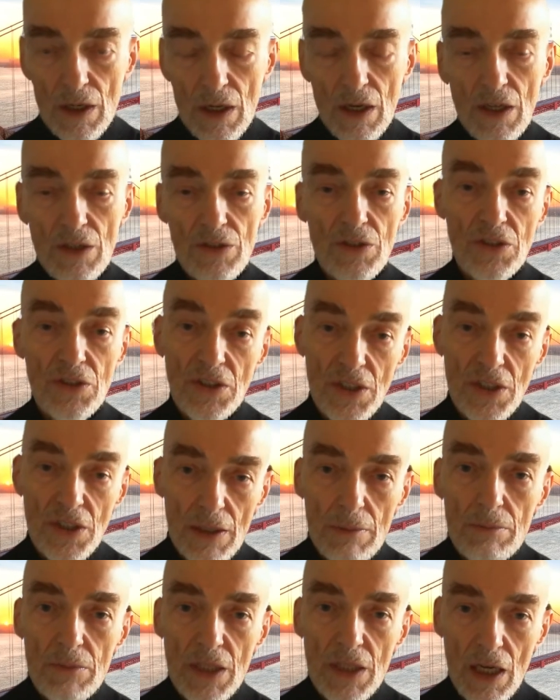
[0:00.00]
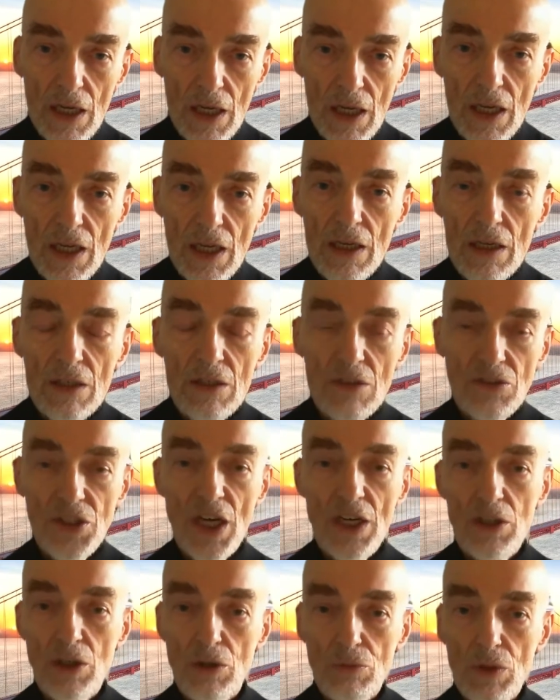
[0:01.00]
On the same day,
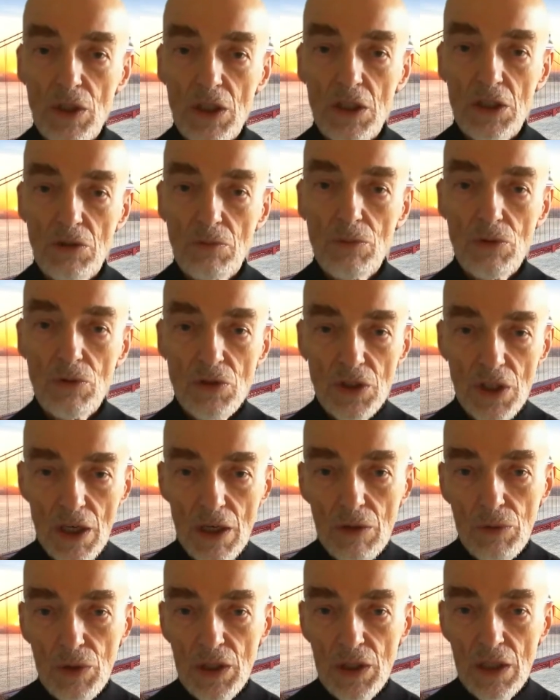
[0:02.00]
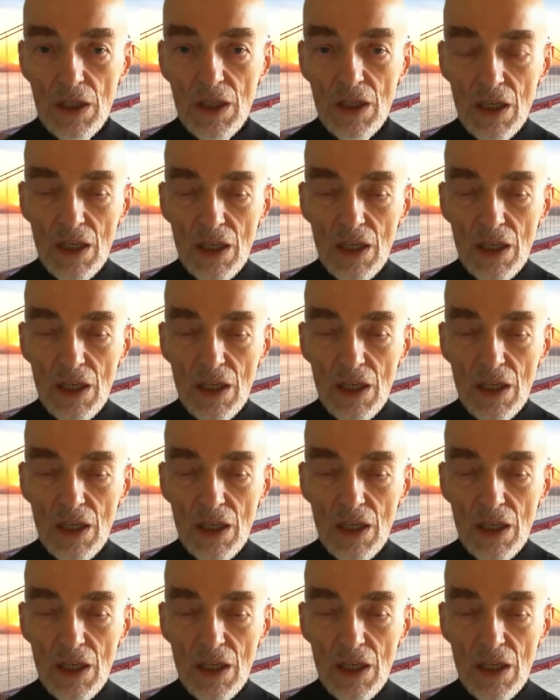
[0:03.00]
Zacarias Moussaoui,